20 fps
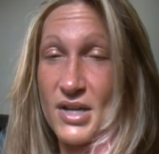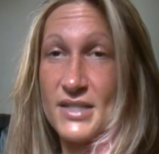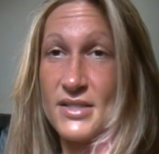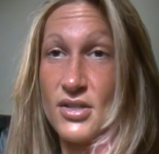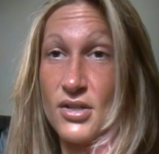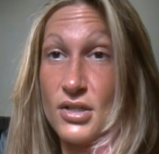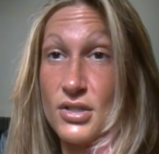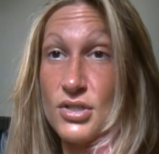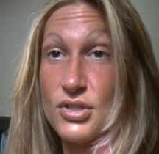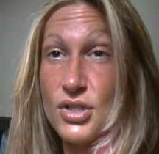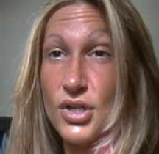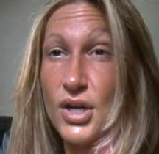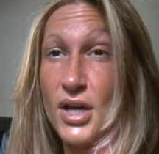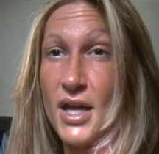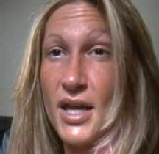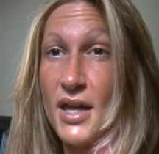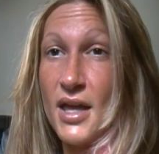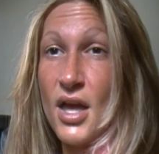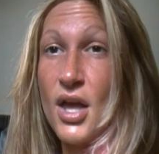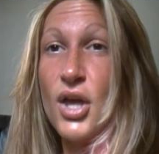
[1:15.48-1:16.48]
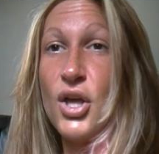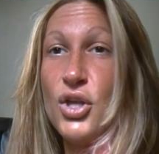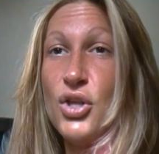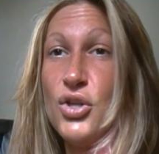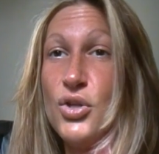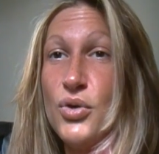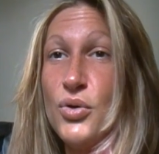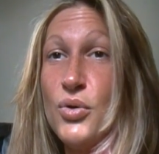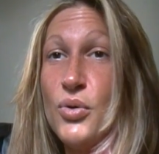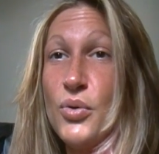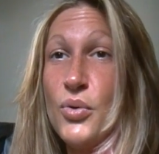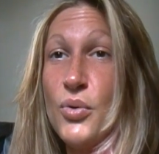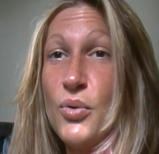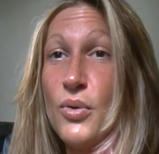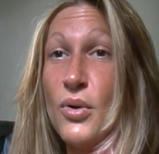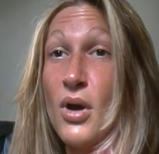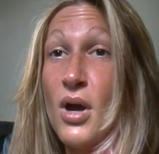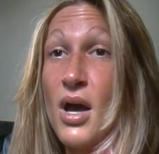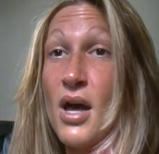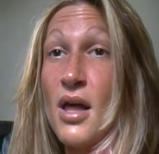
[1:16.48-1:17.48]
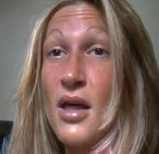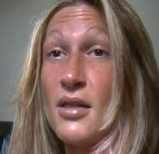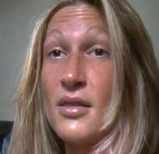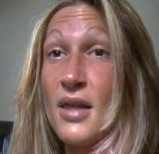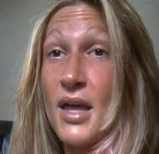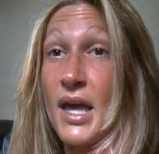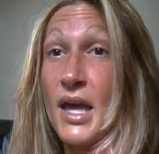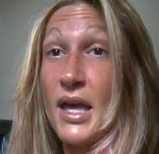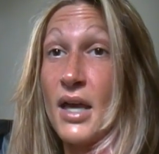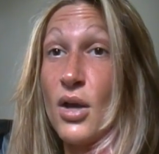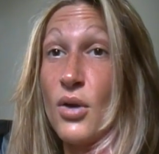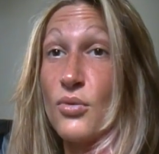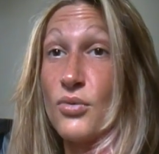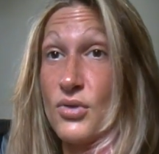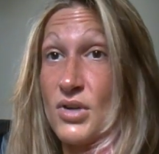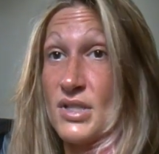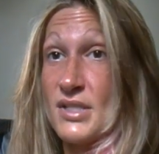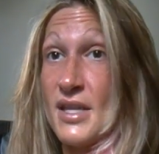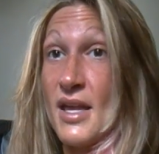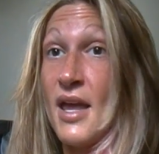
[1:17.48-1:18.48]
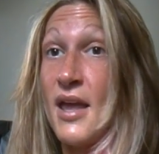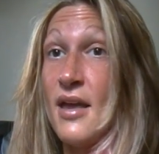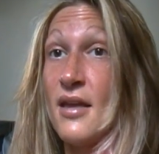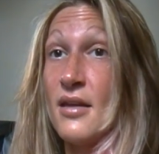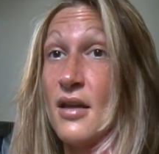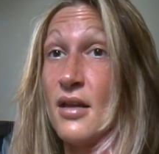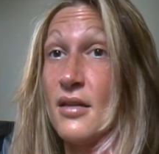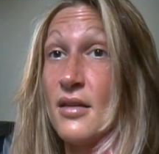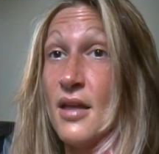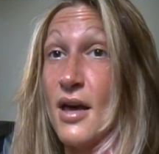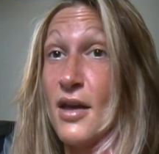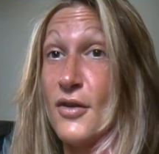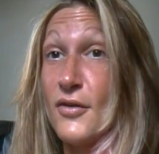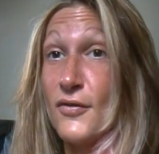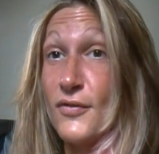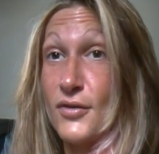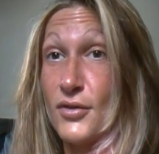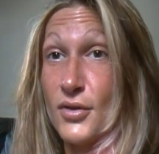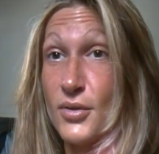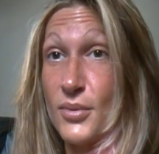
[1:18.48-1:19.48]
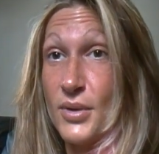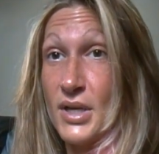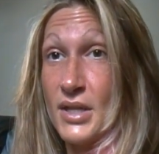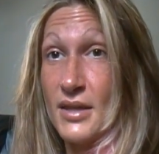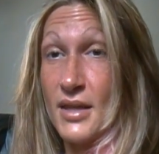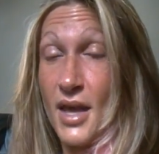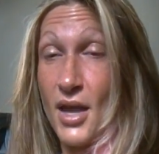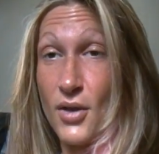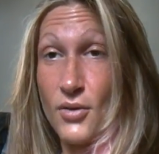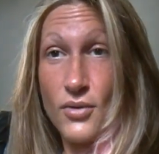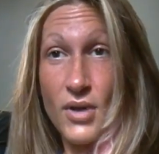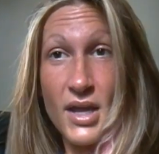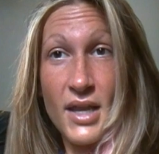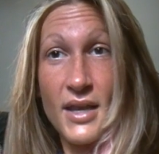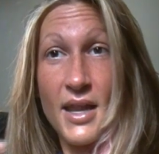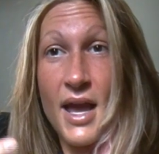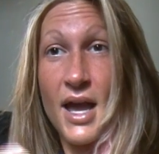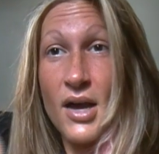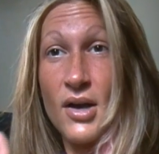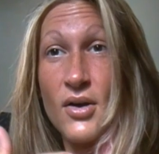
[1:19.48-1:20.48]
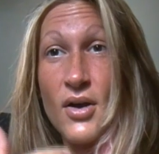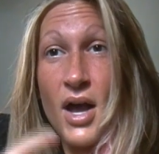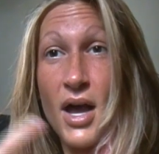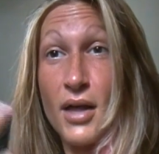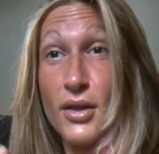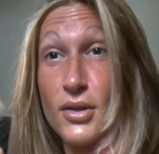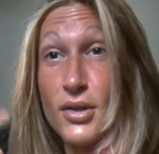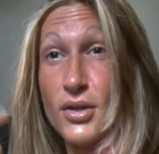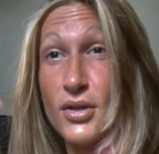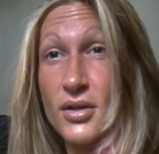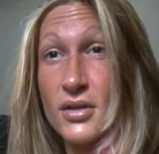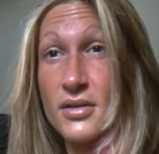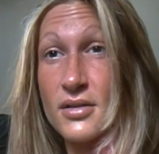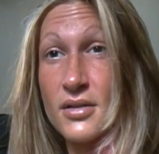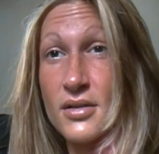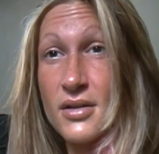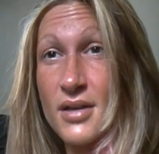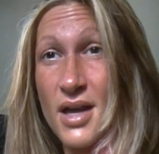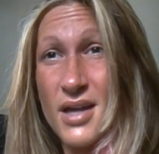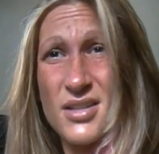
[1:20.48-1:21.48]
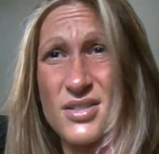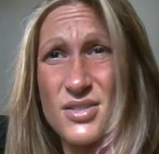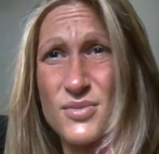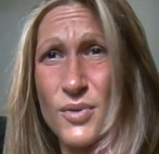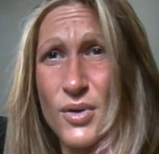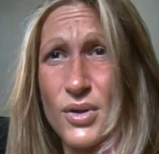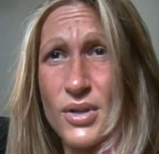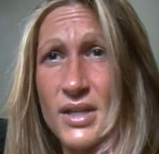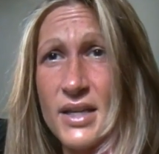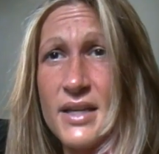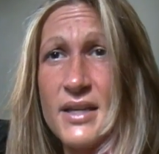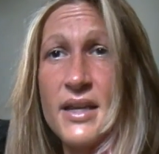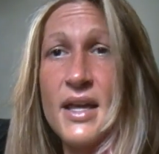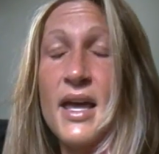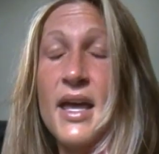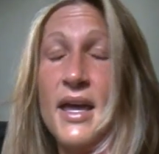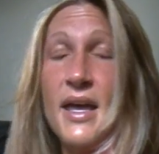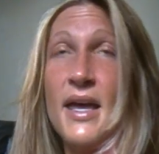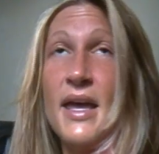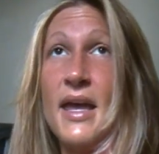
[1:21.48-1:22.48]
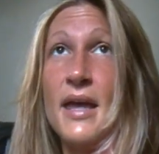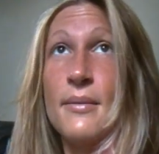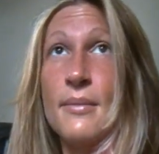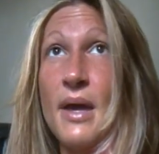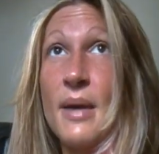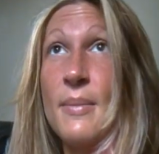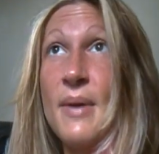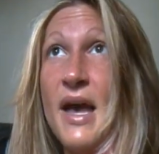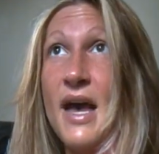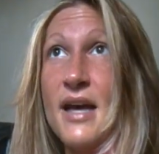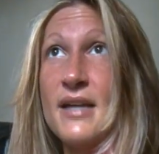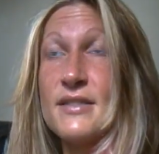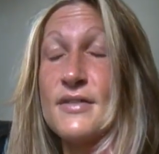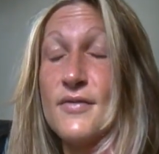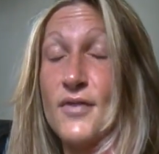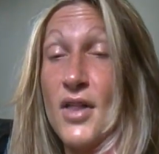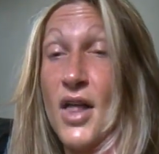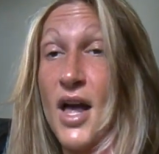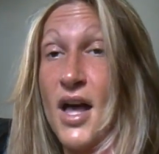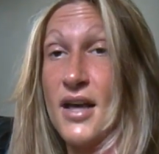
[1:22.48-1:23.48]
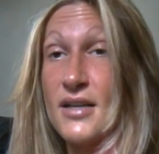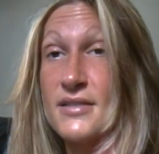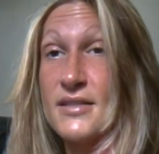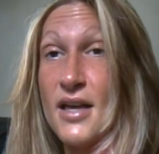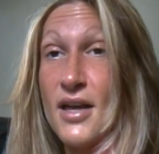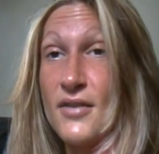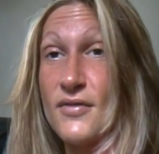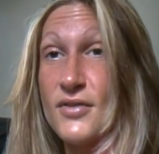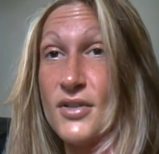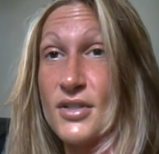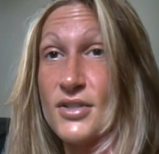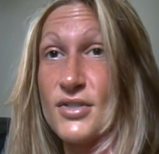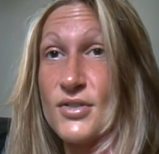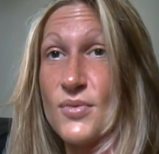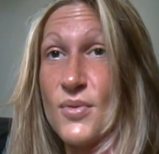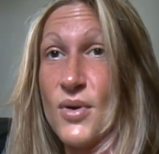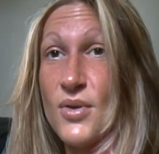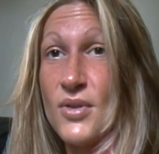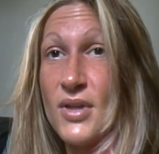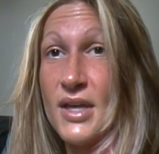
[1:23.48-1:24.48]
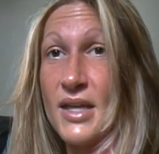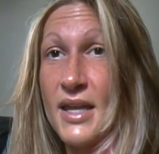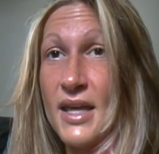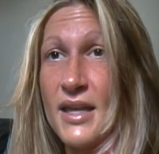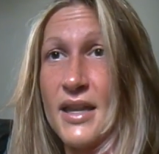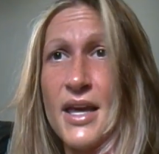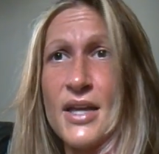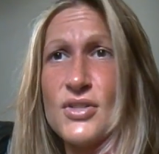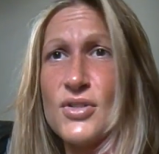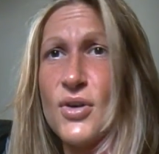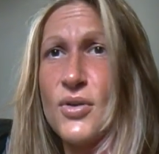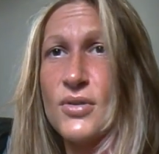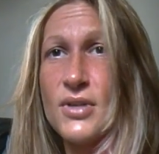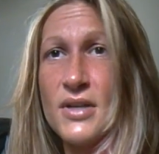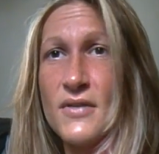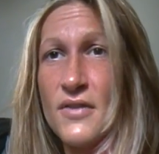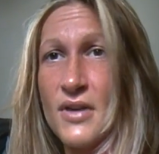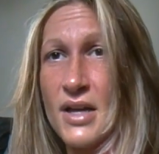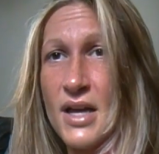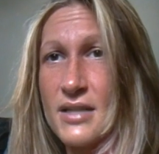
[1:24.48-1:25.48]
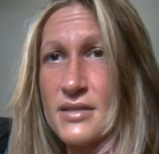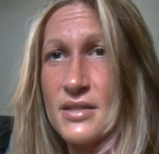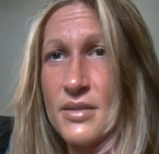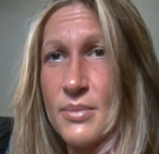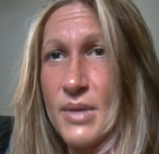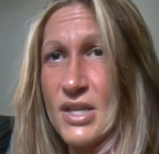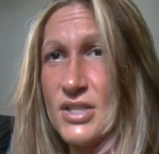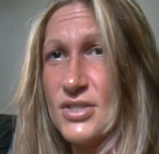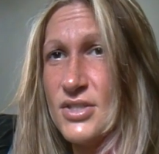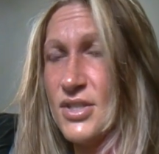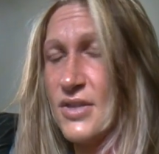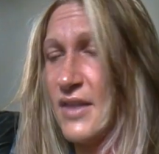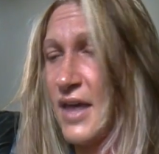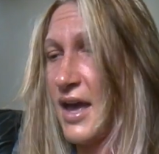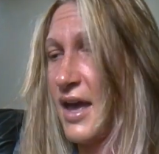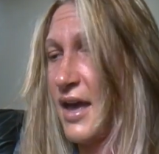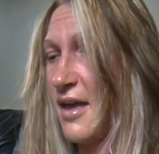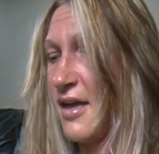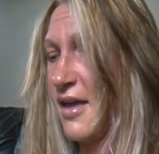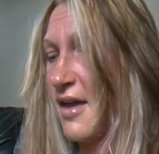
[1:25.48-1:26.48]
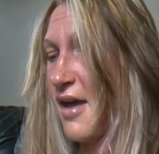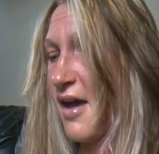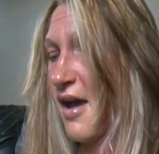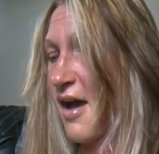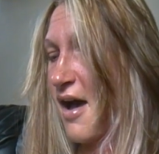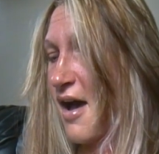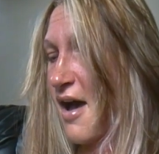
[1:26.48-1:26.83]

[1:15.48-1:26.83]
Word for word: breast surgery, you like retain a lot of fluid. Like right now, I look kind of swollen. In my past vlogs, I've looked swollen and I totally forgot to mention that.